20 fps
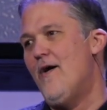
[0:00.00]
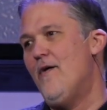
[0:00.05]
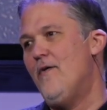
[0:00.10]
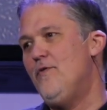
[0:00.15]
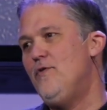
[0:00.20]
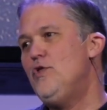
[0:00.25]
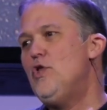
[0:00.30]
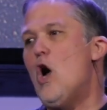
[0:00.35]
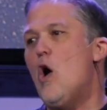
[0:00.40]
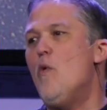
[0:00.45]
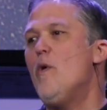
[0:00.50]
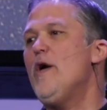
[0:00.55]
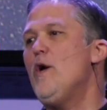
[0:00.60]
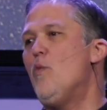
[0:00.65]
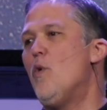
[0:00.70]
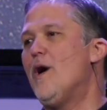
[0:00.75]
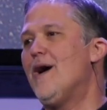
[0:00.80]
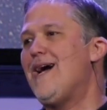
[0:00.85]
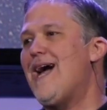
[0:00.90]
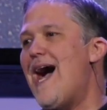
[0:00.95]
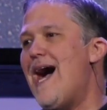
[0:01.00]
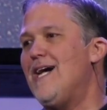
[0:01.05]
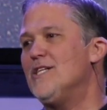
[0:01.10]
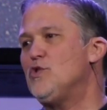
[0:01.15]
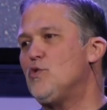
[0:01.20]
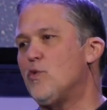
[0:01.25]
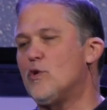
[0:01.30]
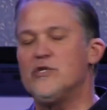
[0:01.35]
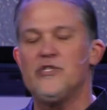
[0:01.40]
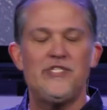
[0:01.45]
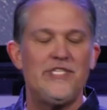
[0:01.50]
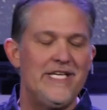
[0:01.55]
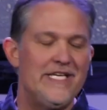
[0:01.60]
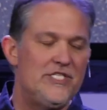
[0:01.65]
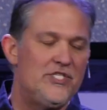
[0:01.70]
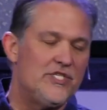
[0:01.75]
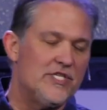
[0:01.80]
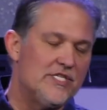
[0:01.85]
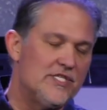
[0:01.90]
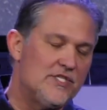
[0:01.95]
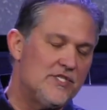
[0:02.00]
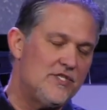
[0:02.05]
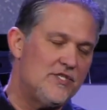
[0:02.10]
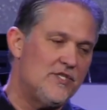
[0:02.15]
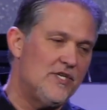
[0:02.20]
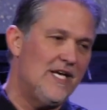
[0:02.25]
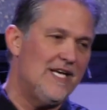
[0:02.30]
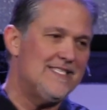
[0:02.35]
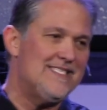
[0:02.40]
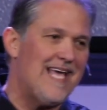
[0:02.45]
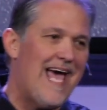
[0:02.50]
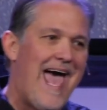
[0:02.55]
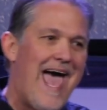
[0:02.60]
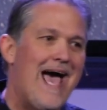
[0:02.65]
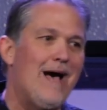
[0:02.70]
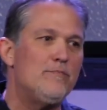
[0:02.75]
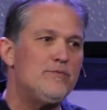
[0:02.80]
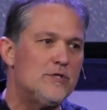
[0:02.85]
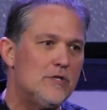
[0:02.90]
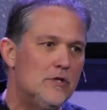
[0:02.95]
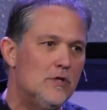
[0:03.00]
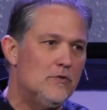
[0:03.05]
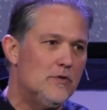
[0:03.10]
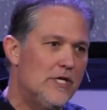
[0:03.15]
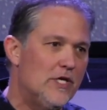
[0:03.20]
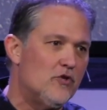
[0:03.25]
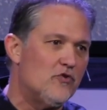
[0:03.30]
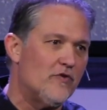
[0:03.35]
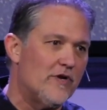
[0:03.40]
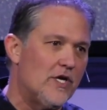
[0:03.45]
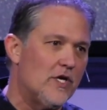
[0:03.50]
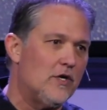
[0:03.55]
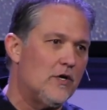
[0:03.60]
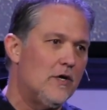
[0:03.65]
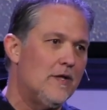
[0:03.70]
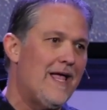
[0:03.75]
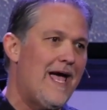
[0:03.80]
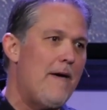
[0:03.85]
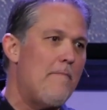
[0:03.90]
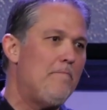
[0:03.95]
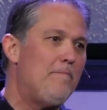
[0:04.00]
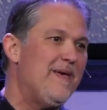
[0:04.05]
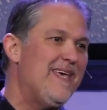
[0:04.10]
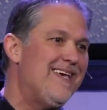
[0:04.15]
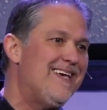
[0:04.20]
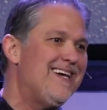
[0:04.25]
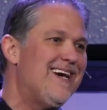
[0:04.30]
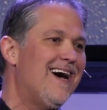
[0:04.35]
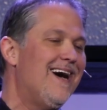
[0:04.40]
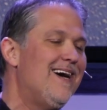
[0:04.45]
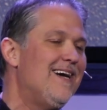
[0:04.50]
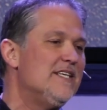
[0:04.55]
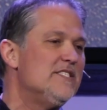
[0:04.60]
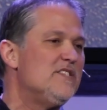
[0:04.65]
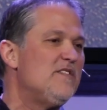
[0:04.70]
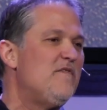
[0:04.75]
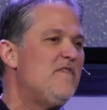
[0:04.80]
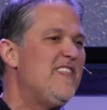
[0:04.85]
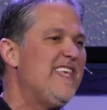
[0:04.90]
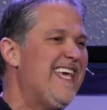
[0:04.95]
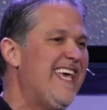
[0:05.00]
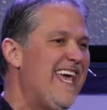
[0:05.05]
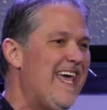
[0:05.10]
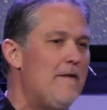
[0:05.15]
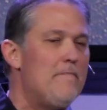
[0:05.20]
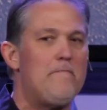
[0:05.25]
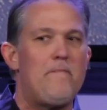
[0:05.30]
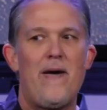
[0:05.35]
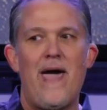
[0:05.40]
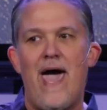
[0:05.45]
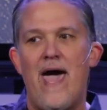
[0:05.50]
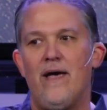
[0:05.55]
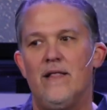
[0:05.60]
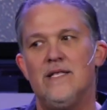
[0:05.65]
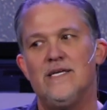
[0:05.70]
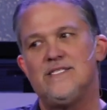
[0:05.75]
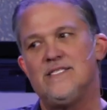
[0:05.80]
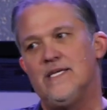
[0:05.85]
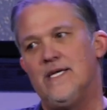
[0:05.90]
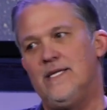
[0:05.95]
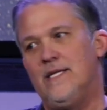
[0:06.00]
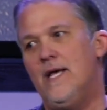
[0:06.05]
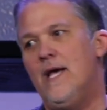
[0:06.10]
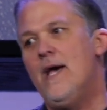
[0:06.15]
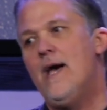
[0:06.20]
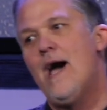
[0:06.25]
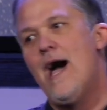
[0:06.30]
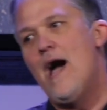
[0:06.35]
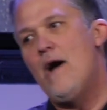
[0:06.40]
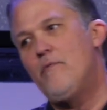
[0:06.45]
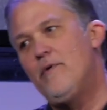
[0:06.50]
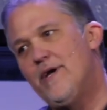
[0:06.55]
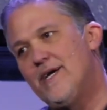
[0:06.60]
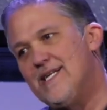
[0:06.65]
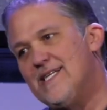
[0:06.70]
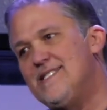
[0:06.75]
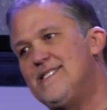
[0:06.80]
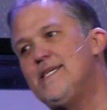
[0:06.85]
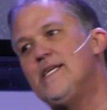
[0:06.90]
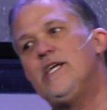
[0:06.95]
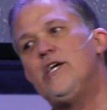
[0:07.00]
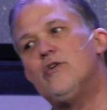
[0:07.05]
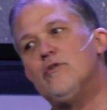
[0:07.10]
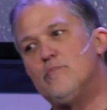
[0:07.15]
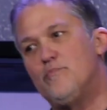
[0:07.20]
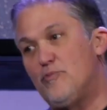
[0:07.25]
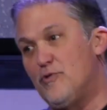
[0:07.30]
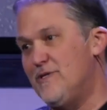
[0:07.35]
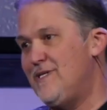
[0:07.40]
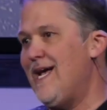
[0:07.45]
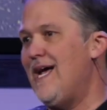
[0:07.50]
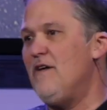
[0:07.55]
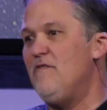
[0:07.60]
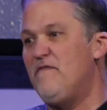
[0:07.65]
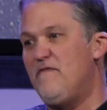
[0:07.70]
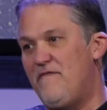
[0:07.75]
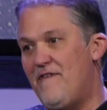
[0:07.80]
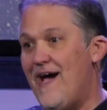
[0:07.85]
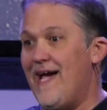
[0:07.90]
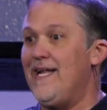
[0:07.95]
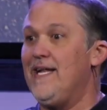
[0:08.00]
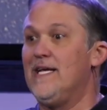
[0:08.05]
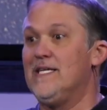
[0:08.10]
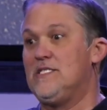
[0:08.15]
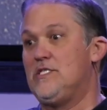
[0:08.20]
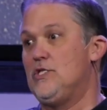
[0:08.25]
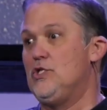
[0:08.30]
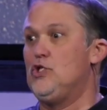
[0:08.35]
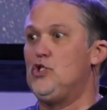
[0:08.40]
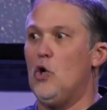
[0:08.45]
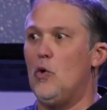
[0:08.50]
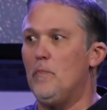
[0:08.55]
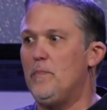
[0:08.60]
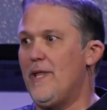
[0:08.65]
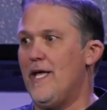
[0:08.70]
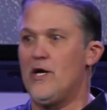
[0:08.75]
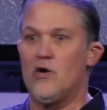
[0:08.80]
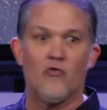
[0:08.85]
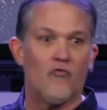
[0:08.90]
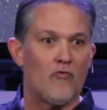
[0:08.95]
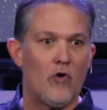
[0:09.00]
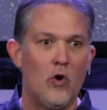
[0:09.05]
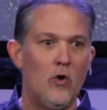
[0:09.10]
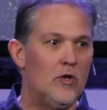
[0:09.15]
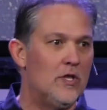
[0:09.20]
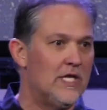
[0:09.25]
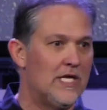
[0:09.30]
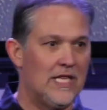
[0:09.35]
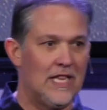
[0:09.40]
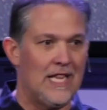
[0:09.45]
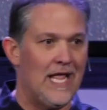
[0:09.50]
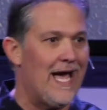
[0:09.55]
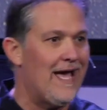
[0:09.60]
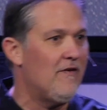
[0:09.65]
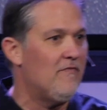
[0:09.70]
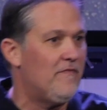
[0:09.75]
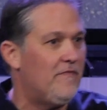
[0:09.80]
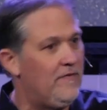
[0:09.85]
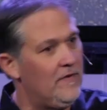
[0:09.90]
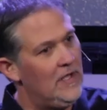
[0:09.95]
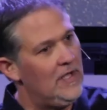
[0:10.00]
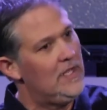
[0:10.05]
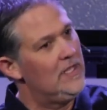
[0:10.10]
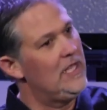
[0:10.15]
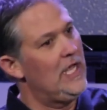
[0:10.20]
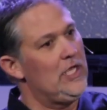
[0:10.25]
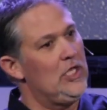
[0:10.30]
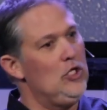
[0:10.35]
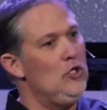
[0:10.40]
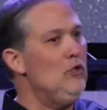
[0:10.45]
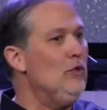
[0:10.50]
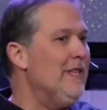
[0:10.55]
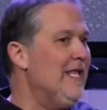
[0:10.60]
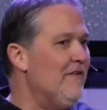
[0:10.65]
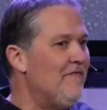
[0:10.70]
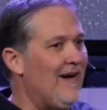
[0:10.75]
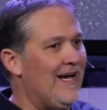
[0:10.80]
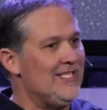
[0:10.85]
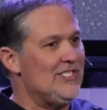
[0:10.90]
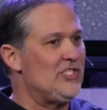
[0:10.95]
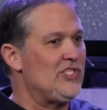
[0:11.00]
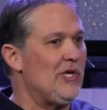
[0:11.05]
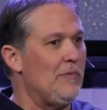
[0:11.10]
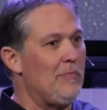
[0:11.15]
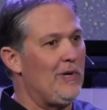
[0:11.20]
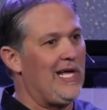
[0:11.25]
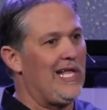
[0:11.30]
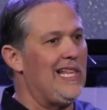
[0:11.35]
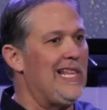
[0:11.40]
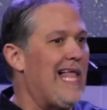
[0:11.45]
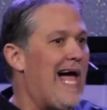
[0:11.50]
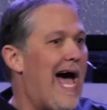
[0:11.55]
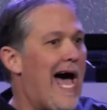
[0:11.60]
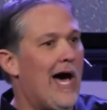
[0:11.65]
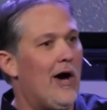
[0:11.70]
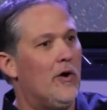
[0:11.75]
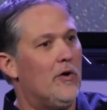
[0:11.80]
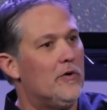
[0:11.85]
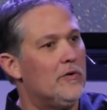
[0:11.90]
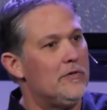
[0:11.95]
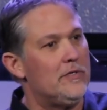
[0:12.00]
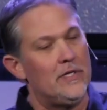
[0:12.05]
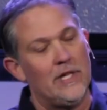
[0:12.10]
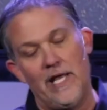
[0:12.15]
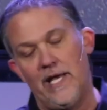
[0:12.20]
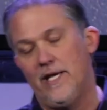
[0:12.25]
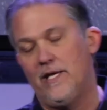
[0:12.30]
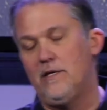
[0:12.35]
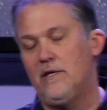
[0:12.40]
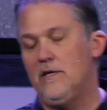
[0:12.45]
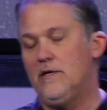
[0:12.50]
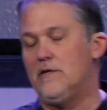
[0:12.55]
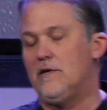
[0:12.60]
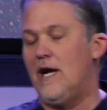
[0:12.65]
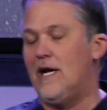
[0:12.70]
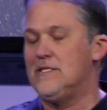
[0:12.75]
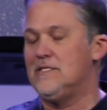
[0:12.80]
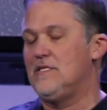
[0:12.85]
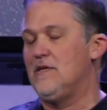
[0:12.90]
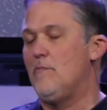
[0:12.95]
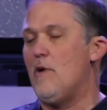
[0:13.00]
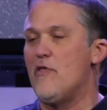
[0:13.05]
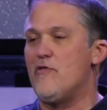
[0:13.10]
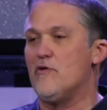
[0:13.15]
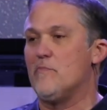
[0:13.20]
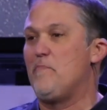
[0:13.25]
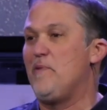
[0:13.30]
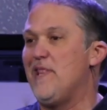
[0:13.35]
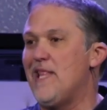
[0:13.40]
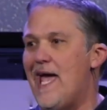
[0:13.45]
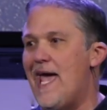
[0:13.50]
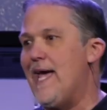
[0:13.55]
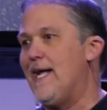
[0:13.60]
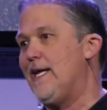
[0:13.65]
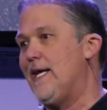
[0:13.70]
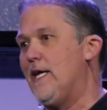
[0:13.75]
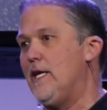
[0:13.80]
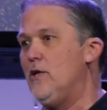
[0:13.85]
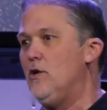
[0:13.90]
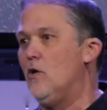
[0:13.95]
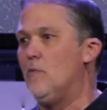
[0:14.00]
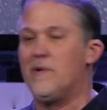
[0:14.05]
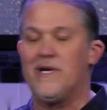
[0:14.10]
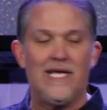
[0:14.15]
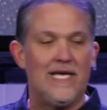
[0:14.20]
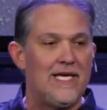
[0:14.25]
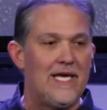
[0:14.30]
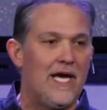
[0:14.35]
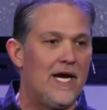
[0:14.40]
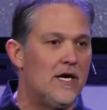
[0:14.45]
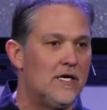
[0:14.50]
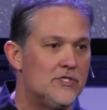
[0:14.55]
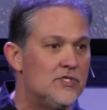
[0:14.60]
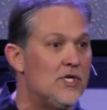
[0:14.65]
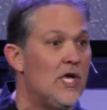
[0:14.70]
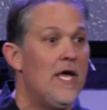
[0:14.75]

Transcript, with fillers: Knowing what God's word teaches is absolutely critical. And because of the impact, listen, are we going to sit here and pretend finances don't play a role in life? Like you live on some cloud, like you're on some other planet, and nobody cares.